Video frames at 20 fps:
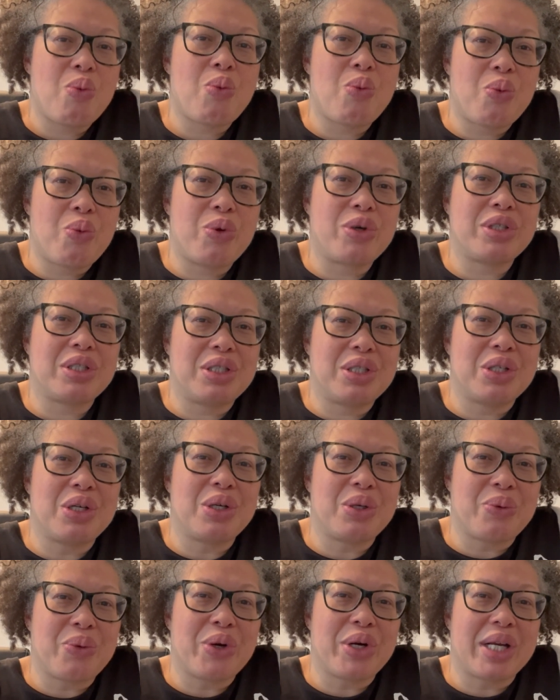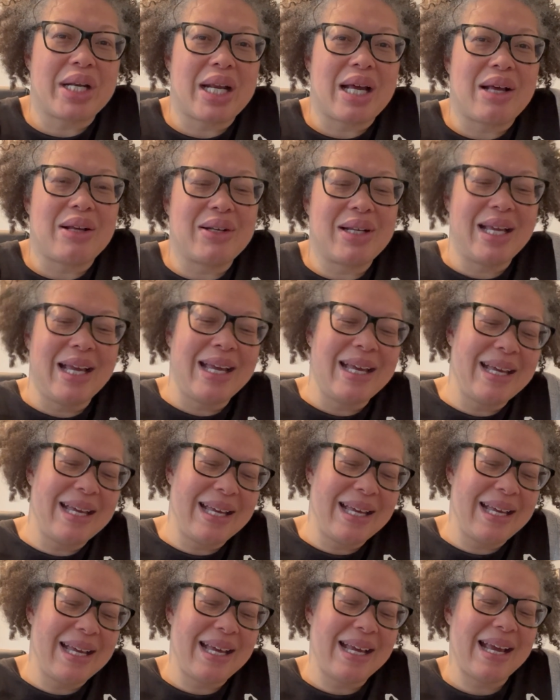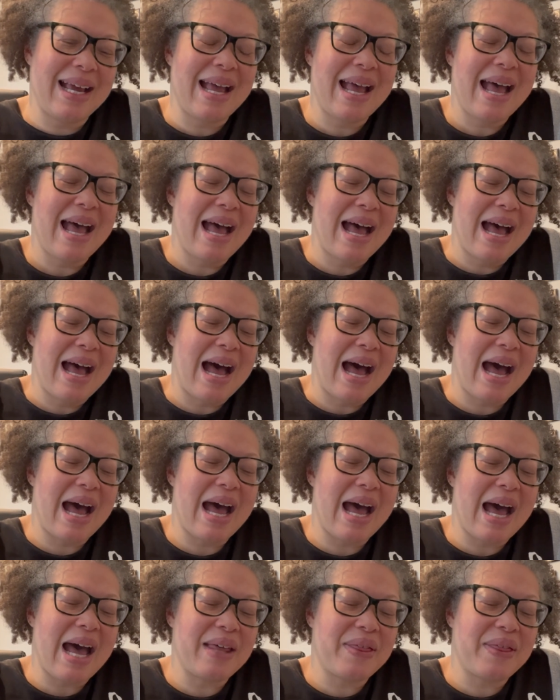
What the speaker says: we're still going to work it out. I